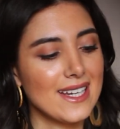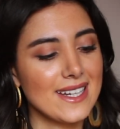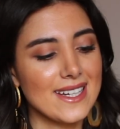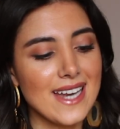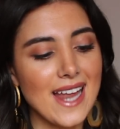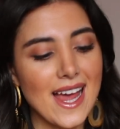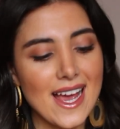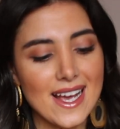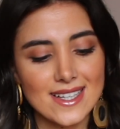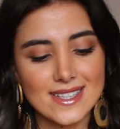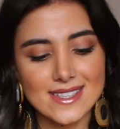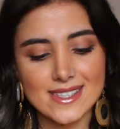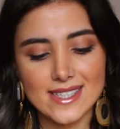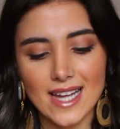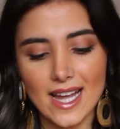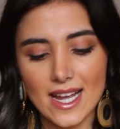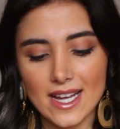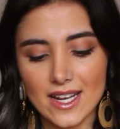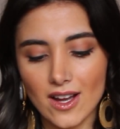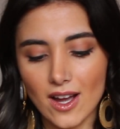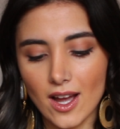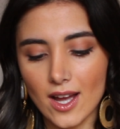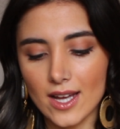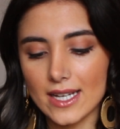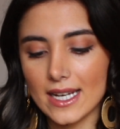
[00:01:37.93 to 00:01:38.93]
Next, I
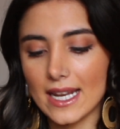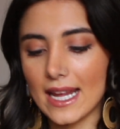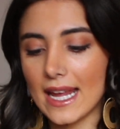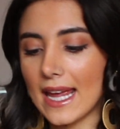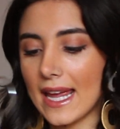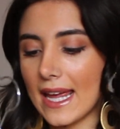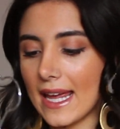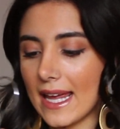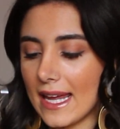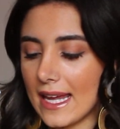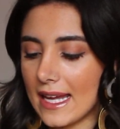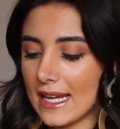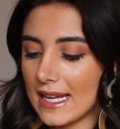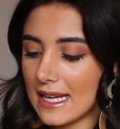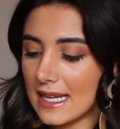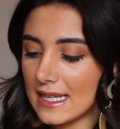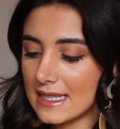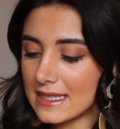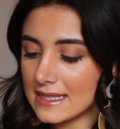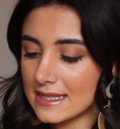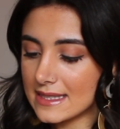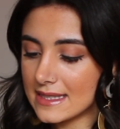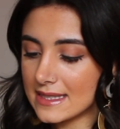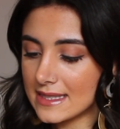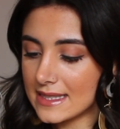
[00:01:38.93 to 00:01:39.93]
got a
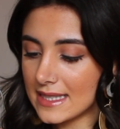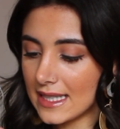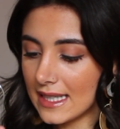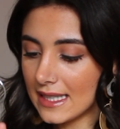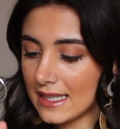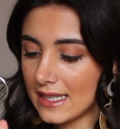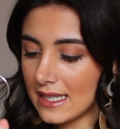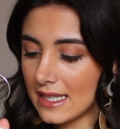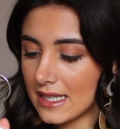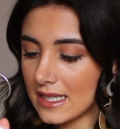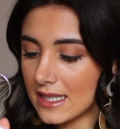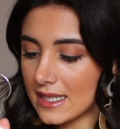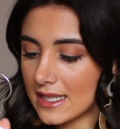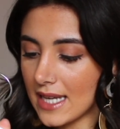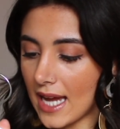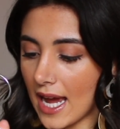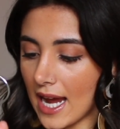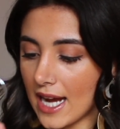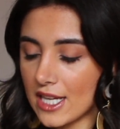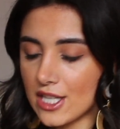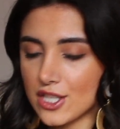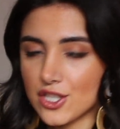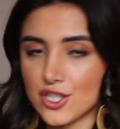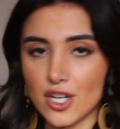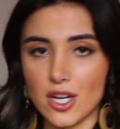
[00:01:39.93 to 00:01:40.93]
Sid
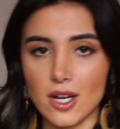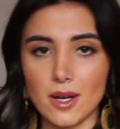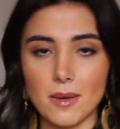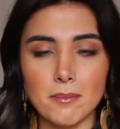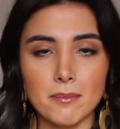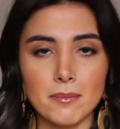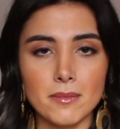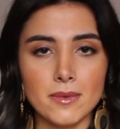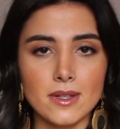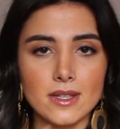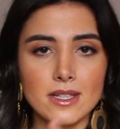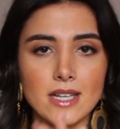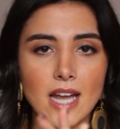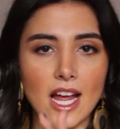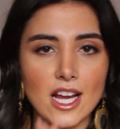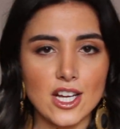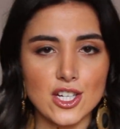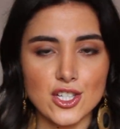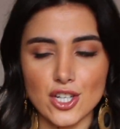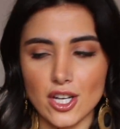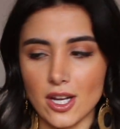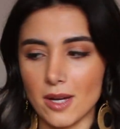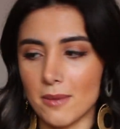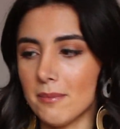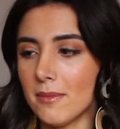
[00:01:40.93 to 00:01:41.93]

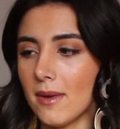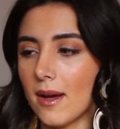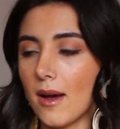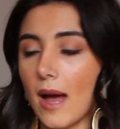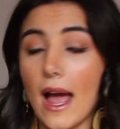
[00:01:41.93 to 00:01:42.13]
Nijum.